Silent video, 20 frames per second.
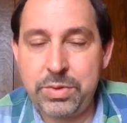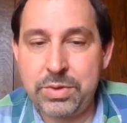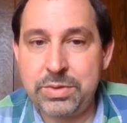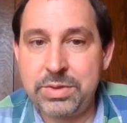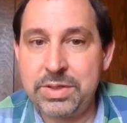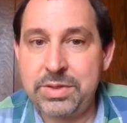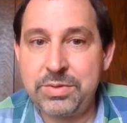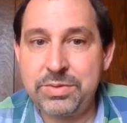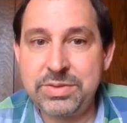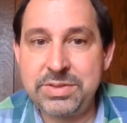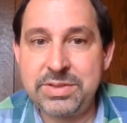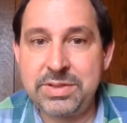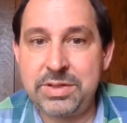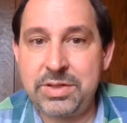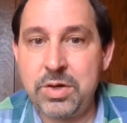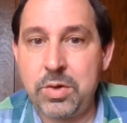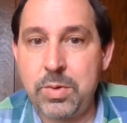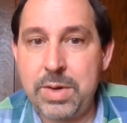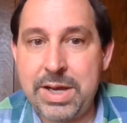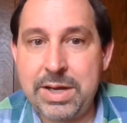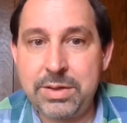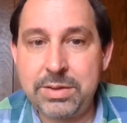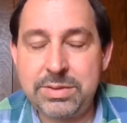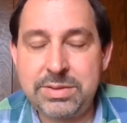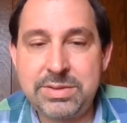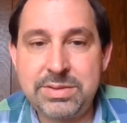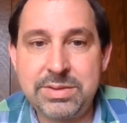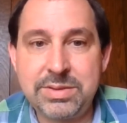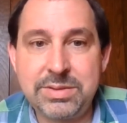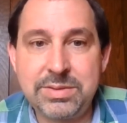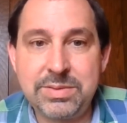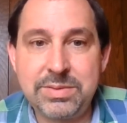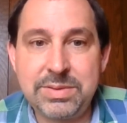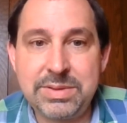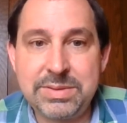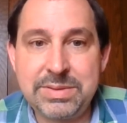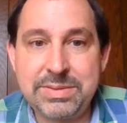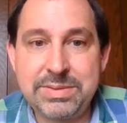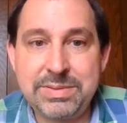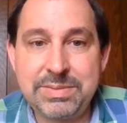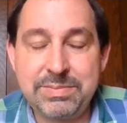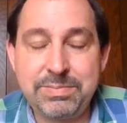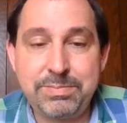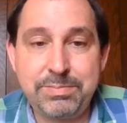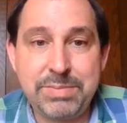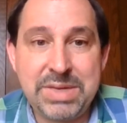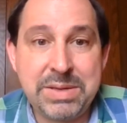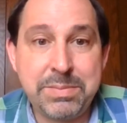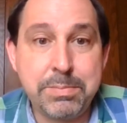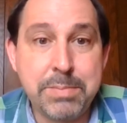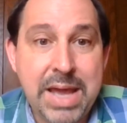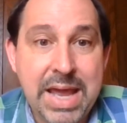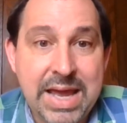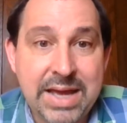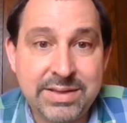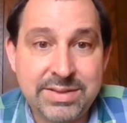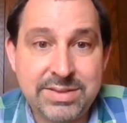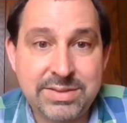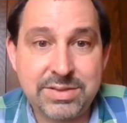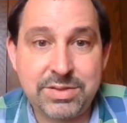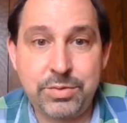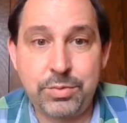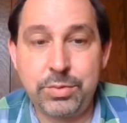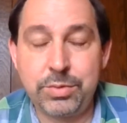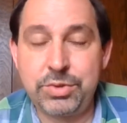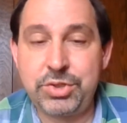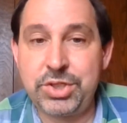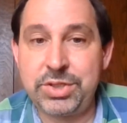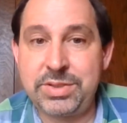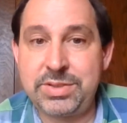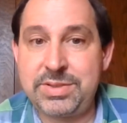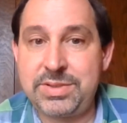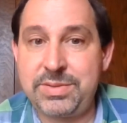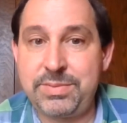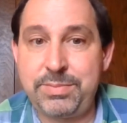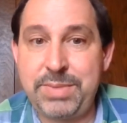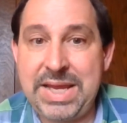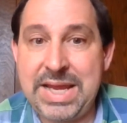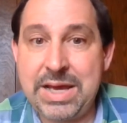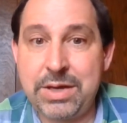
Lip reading: There are others that go out and in mask or just to be